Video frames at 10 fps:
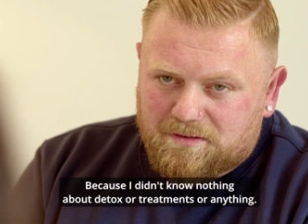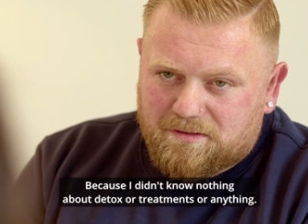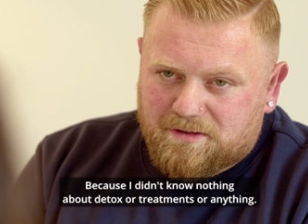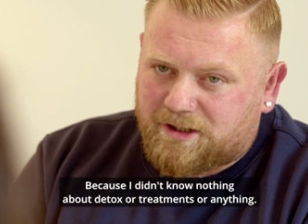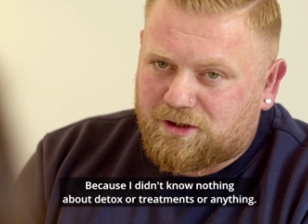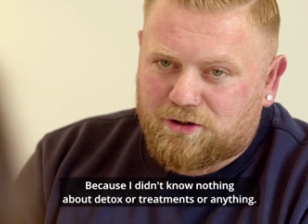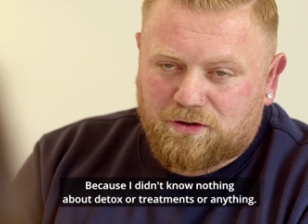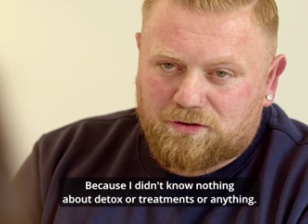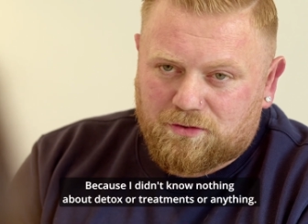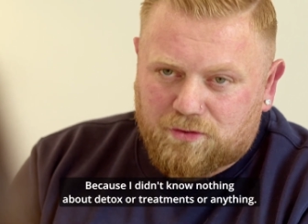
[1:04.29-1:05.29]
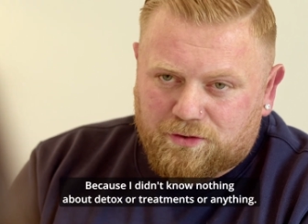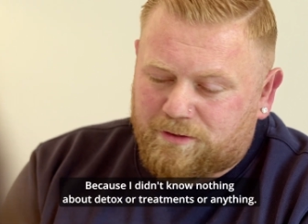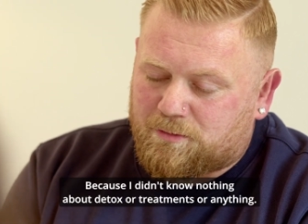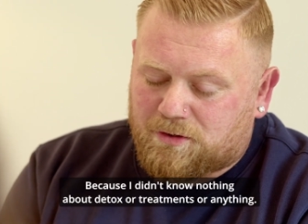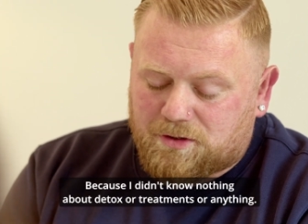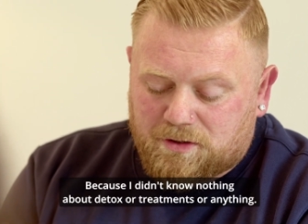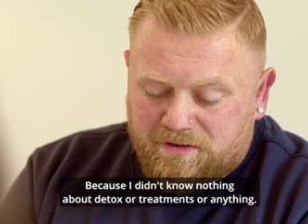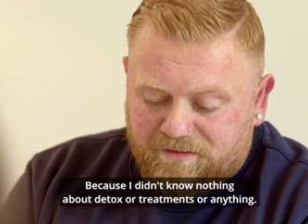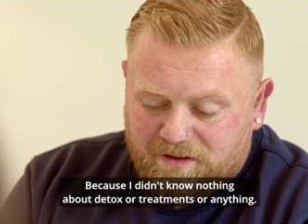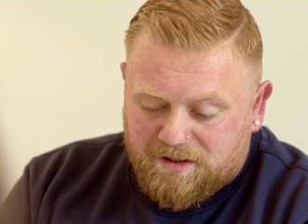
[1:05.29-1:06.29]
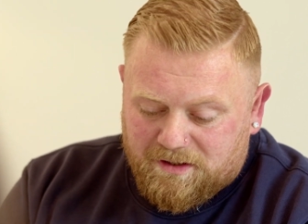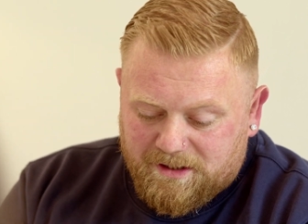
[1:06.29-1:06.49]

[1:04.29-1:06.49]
detox or treatments or anything.